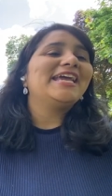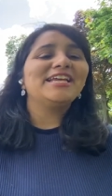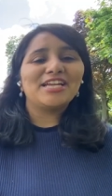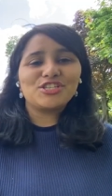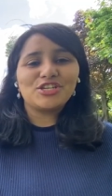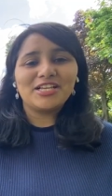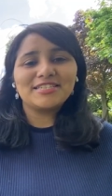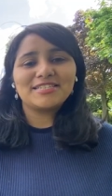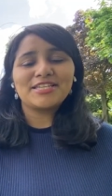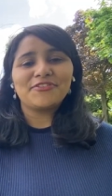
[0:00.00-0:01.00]
in a nutshell,
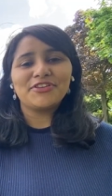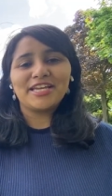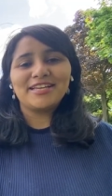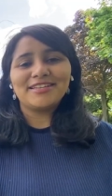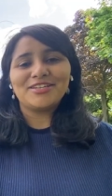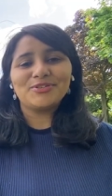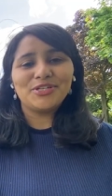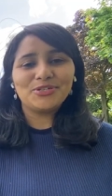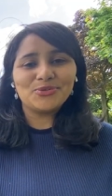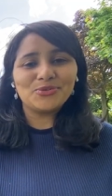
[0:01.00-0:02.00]
this is everything that you
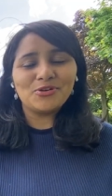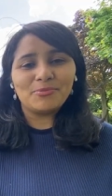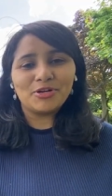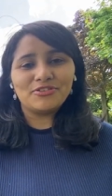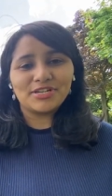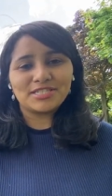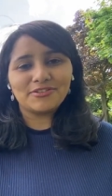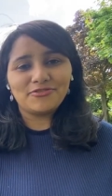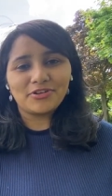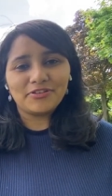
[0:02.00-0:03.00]
need to know about
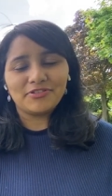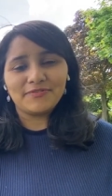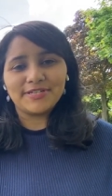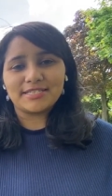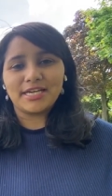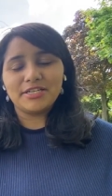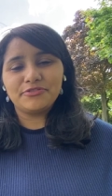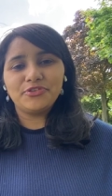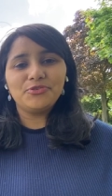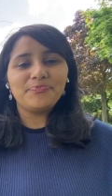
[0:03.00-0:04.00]
dressing for F1 visa
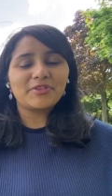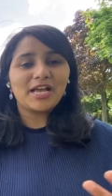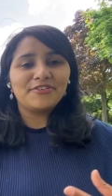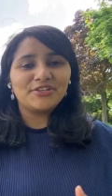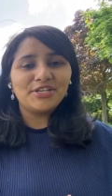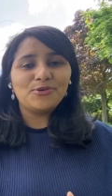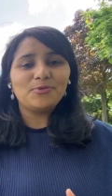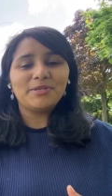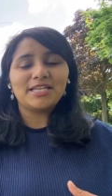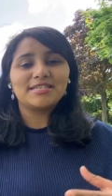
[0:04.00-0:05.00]
interview. I really
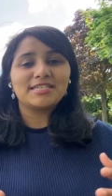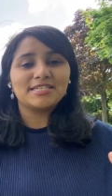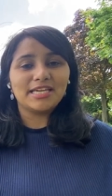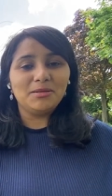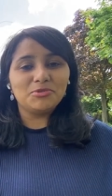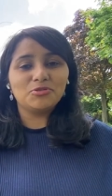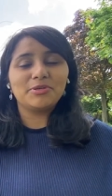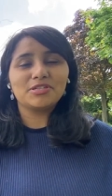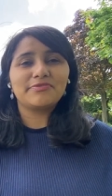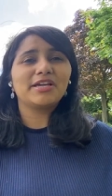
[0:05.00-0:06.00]
hope that this has helped you,
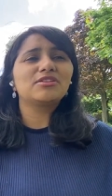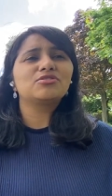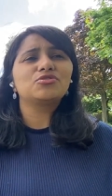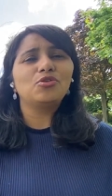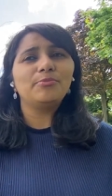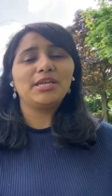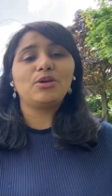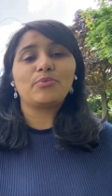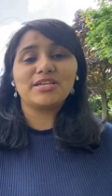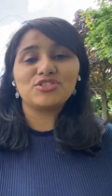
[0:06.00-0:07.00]
because we get so
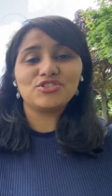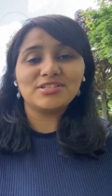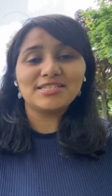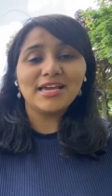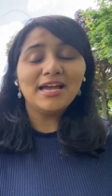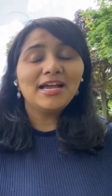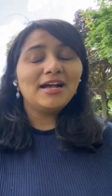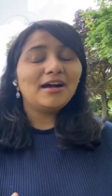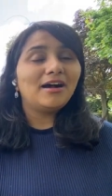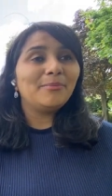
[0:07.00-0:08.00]
many questions.
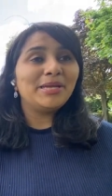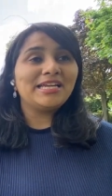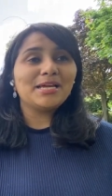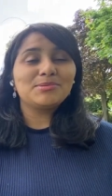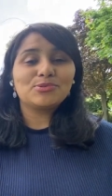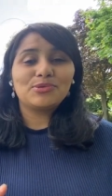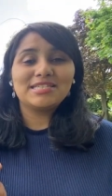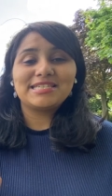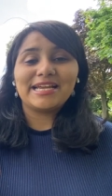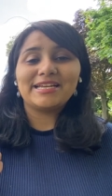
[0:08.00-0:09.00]
Many times
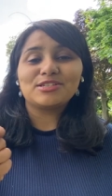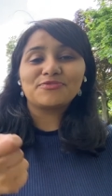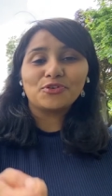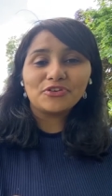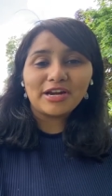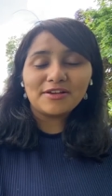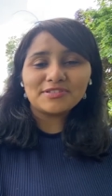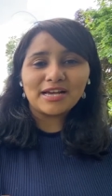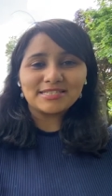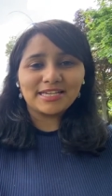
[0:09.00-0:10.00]
students send us
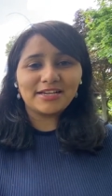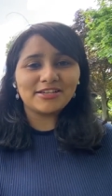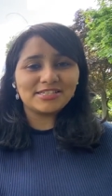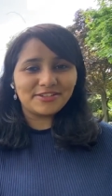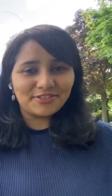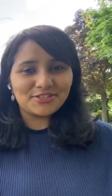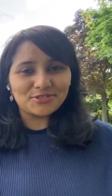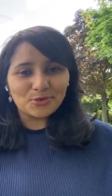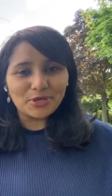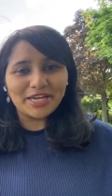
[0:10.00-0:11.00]
photographs asking us if this
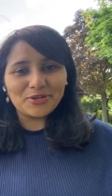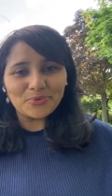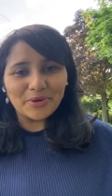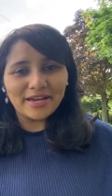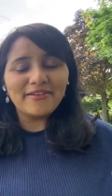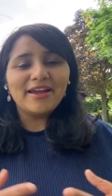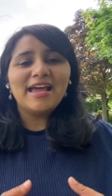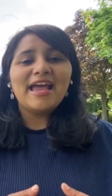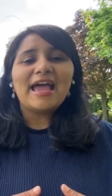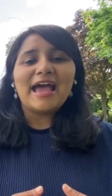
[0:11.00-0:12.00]
is okay to wear,
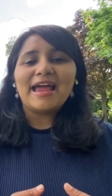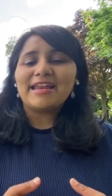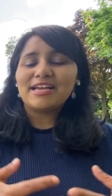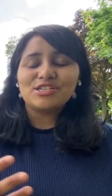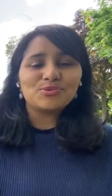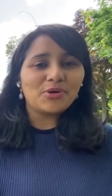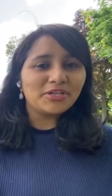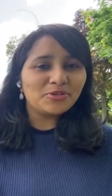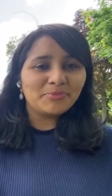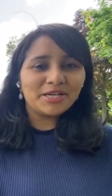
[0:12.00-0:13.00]
and I just
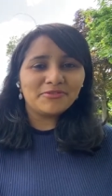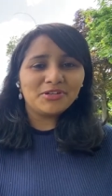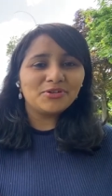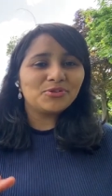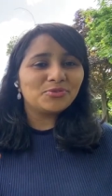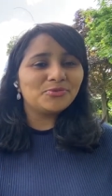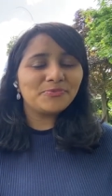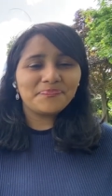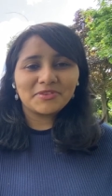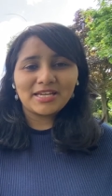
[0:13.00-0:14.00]
wanted to make a video
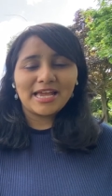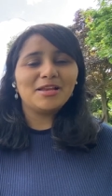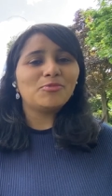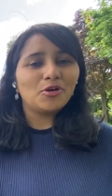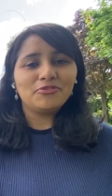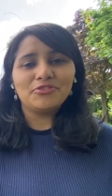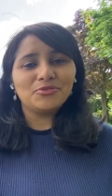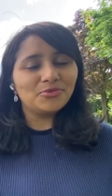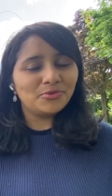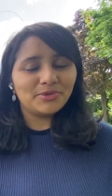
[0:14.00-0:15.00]
to help all of
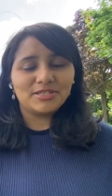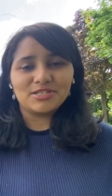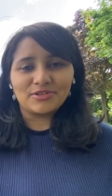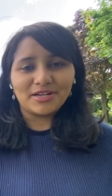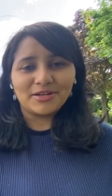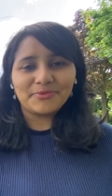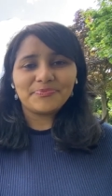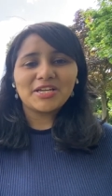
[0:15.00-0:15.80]
you with this regard.